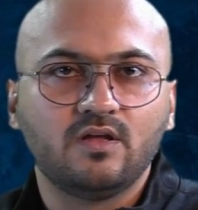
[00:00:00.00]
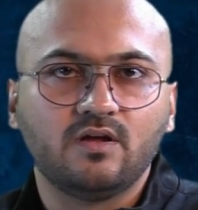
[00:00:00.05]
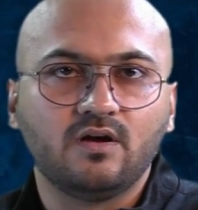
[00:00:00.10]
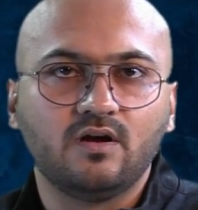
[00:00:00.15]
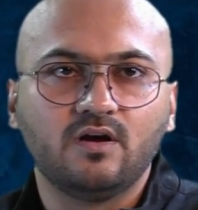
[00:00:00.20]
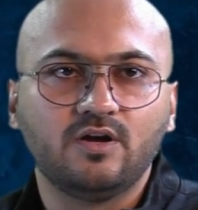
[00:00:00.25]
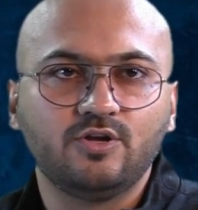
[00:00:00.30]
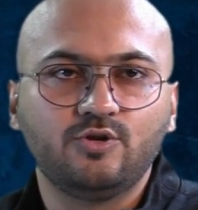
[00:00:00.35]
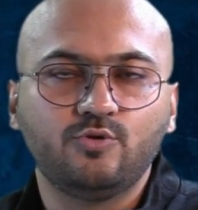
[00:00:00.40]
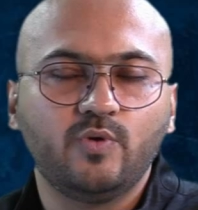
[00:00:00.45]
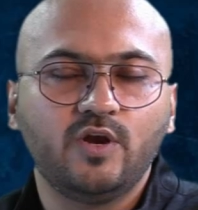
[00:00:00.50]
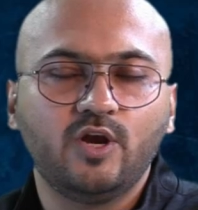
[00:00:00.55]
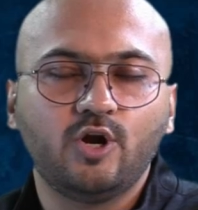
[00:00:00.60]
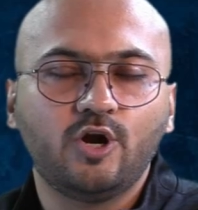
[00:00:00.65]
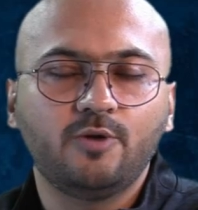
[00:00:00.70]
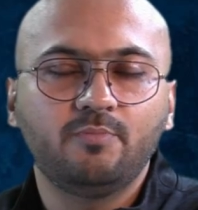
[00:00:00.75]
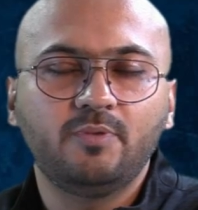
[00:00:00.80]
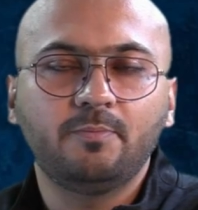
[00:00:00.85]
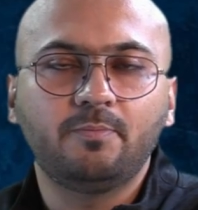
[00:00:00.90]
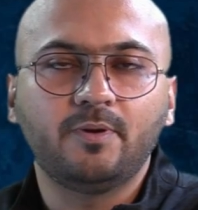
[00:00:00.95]
uh, you will
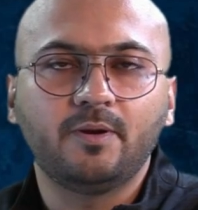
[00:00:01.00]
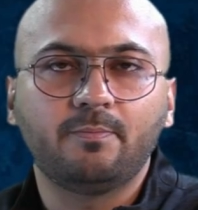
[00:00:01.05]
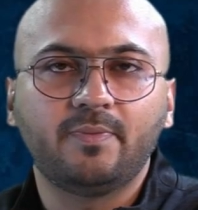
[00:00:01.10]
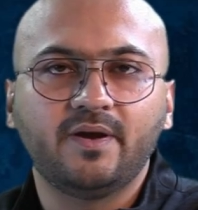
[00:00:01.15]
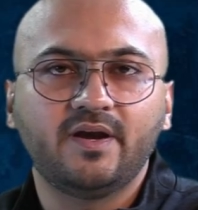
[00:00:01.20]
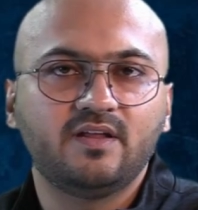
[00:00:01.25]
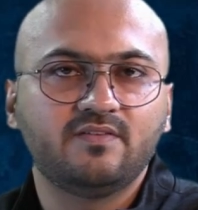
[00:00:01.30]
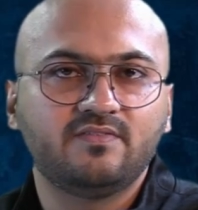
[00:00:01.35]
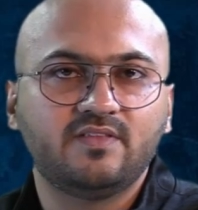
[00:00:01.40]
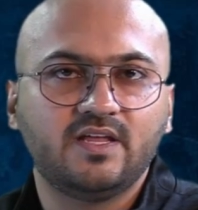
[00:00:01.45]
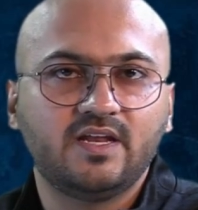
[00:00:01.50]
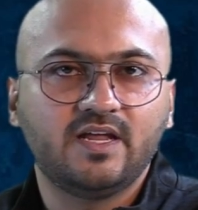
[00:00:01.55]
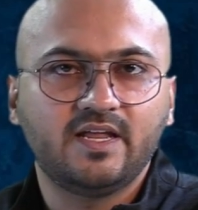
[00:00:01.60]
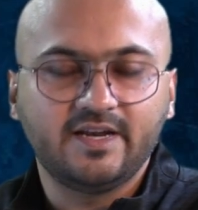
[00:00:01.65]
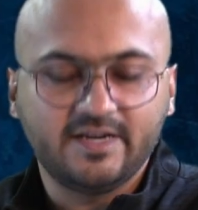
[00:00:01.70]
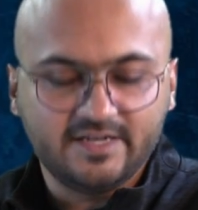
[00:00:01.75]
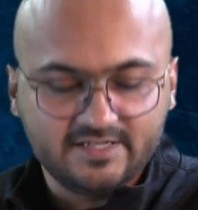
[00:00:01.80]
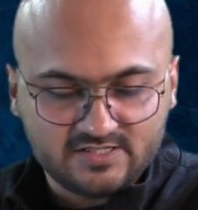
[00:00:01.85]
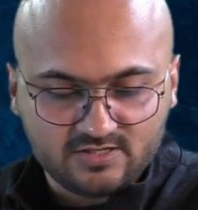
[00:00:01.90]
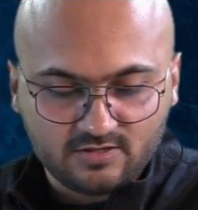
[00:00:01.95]
not be prepared if there are
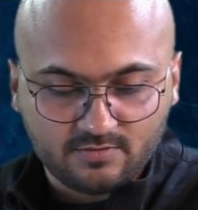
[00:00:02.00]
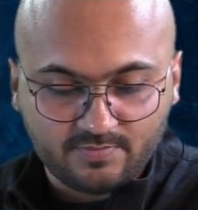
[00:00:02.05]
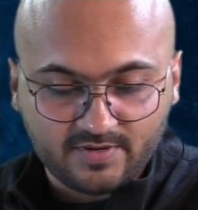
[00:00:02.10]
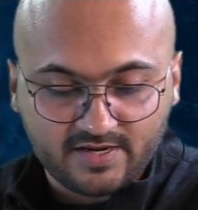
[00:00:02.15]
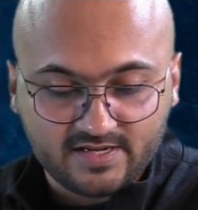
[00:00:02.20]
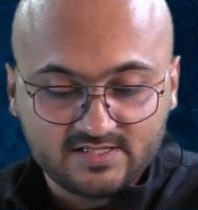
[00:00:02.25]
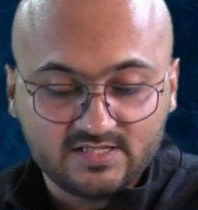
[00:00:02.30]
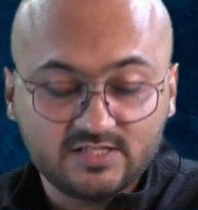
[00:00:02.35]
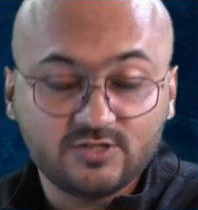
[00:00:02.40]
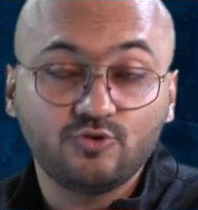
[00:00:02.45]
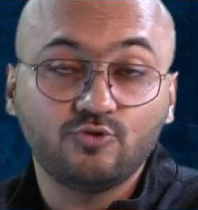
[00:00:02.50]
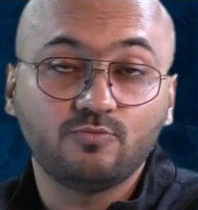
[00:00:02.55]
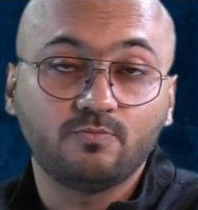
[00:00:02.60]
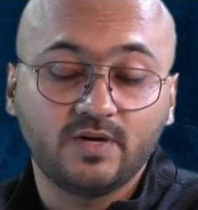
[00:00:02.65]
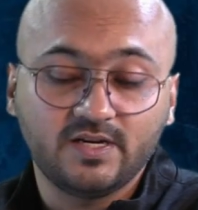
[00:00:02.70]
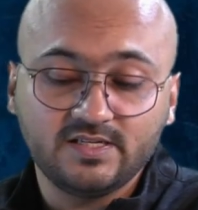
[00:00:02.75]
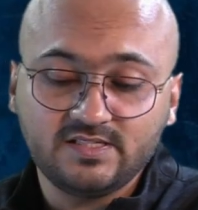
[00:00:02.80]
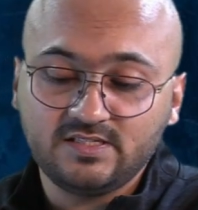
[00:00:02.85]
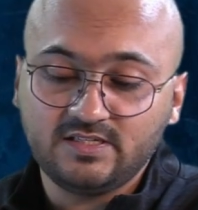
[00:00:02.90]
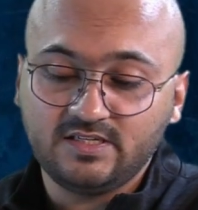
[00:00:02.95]
any surprises. You
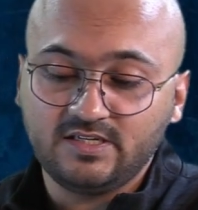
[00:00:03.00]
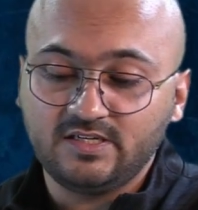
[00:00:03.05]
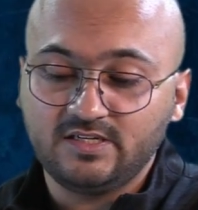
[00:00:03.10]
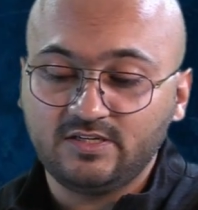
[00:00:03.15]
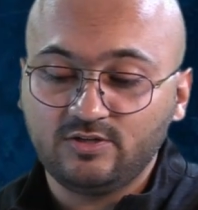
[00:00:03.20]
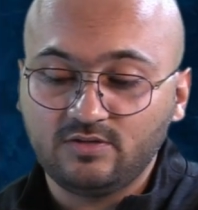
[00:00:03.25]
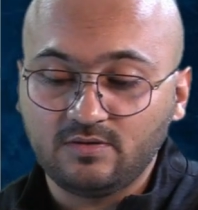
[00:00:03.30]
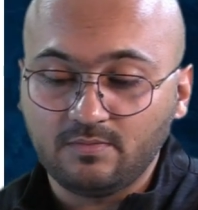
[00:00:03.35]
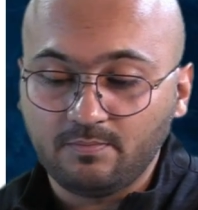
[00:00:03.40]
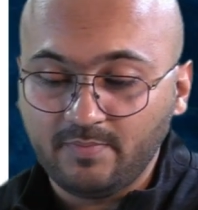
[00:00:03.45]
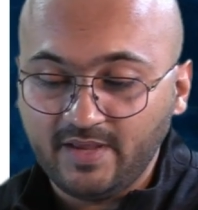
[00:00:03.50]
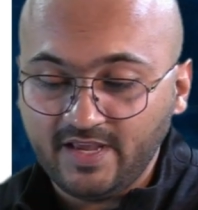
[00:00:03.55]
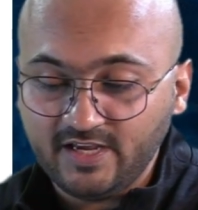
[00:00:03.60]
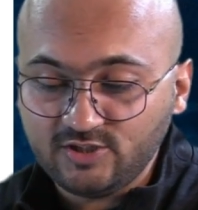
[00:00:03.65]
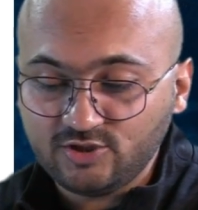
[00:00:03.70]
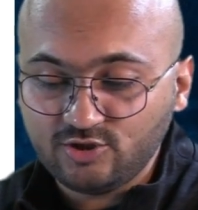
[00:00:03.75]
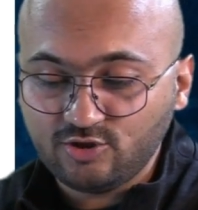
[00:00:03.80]
must make